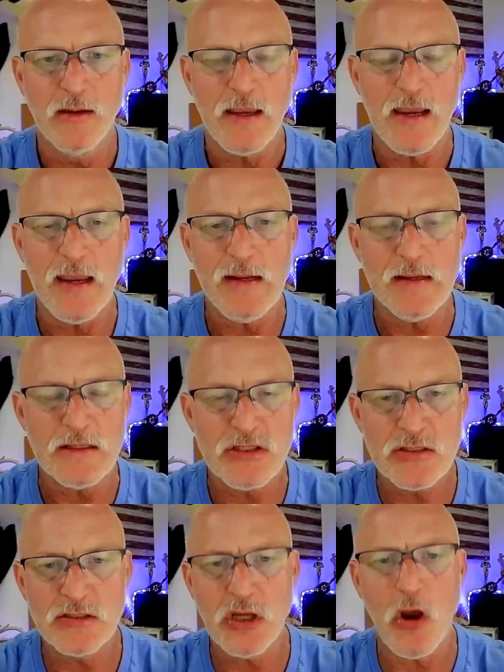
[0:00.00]
It is
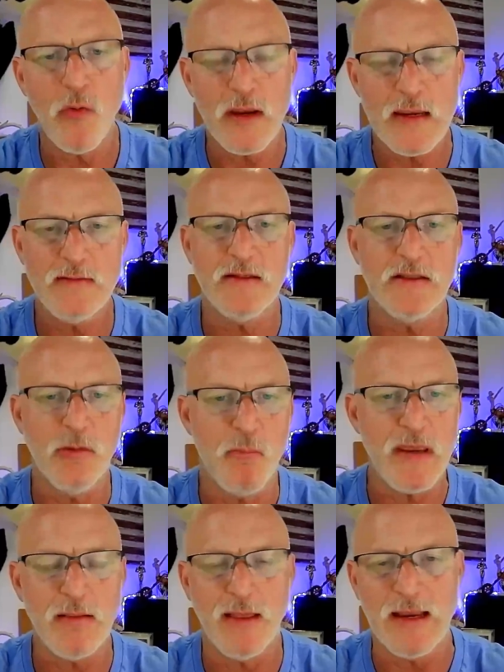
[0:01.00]
so easy to
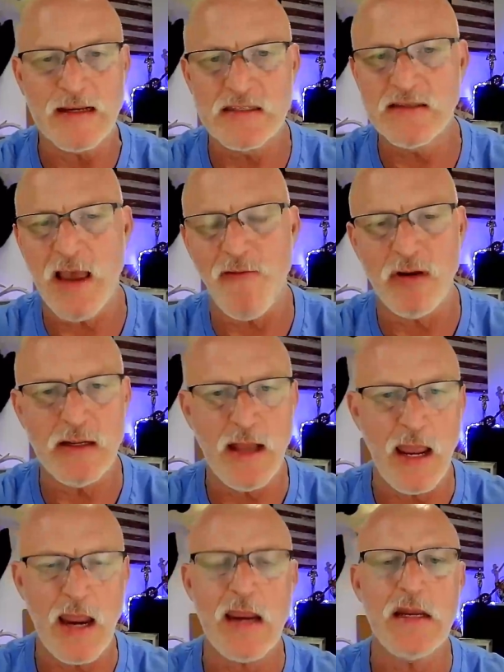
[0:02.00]
beat like 70 to
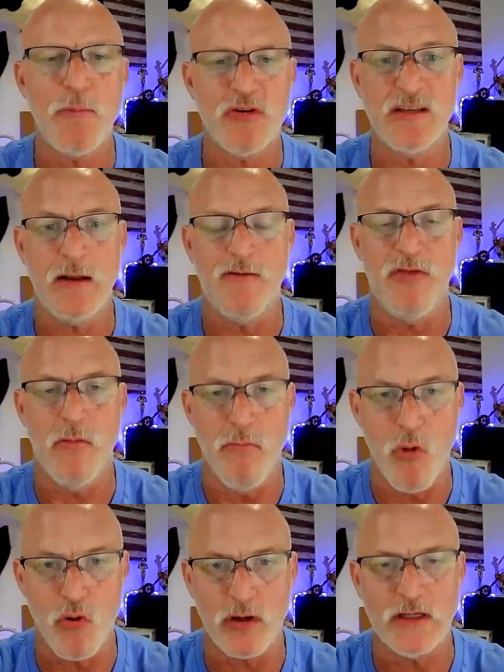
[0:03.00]
80% of the
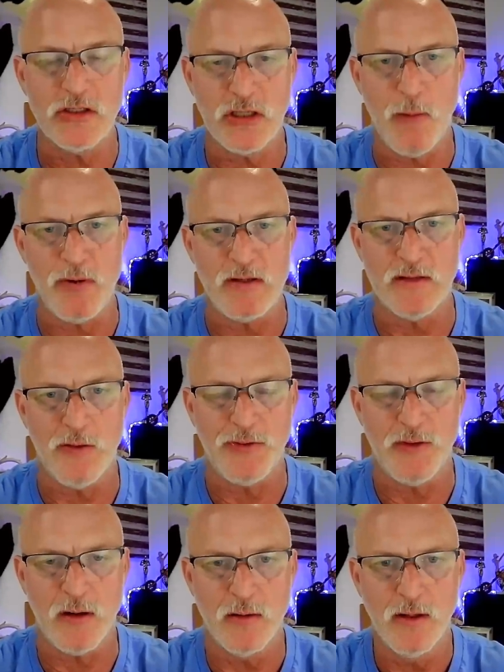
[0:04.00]
mortgage companies out
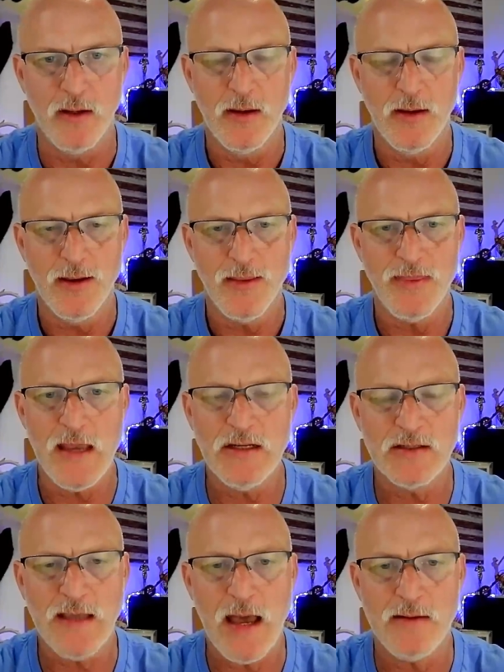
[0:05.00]
there. They
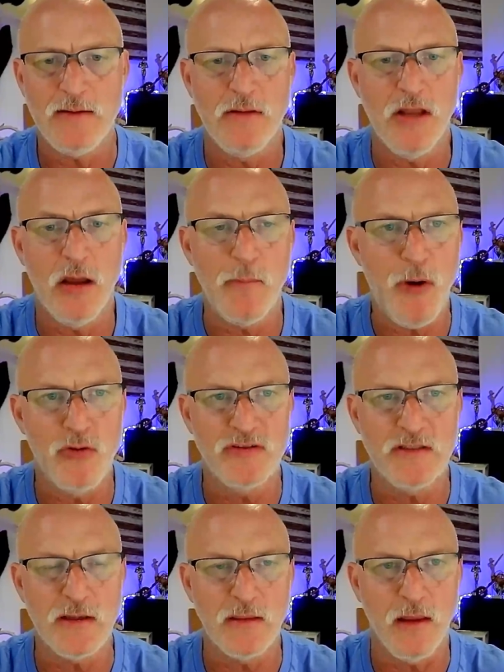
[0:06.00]
just got done
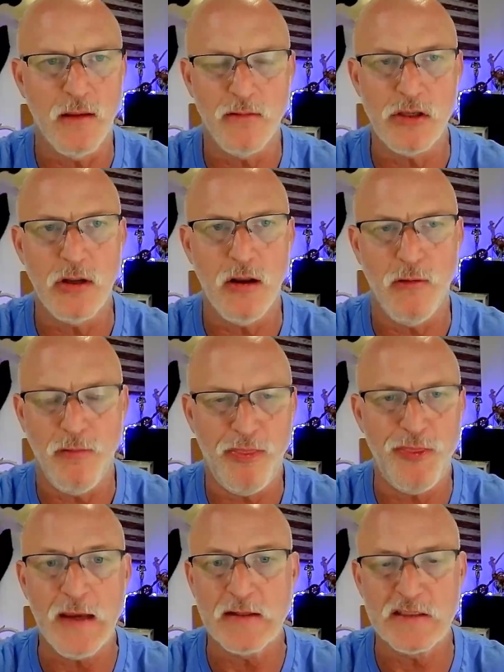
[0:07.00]
posting the,
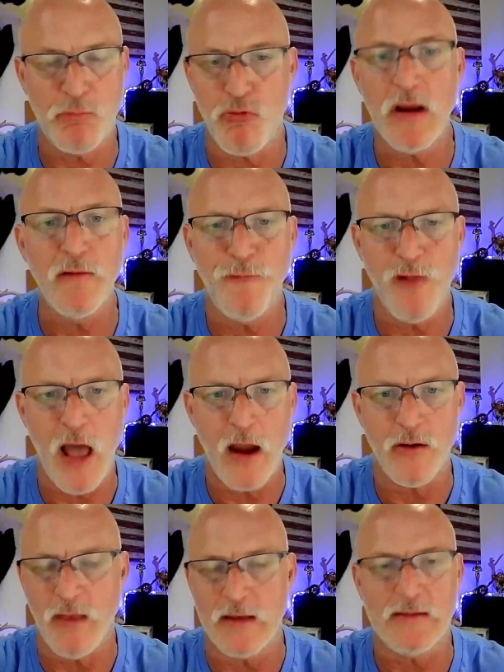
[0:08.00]
Think Spring
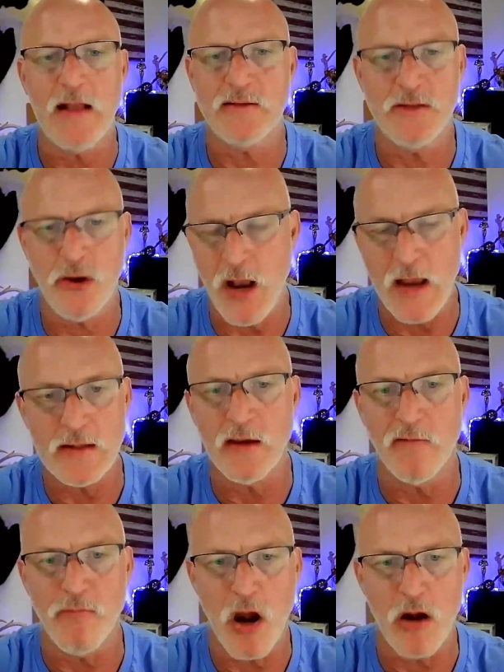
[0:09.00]
flyer. Like that's their idea
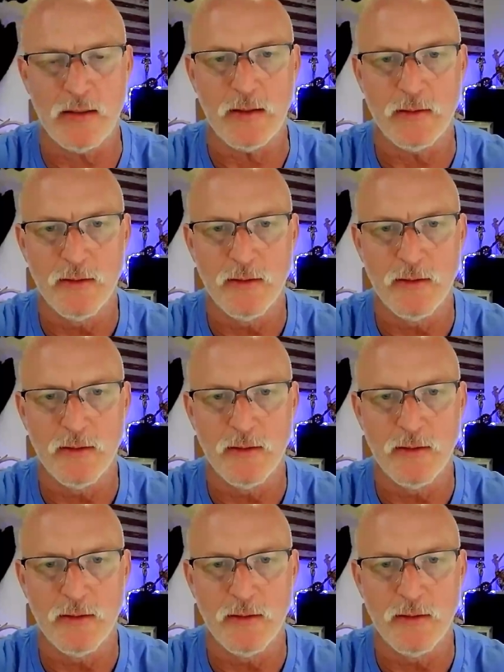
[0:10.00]
of marketing.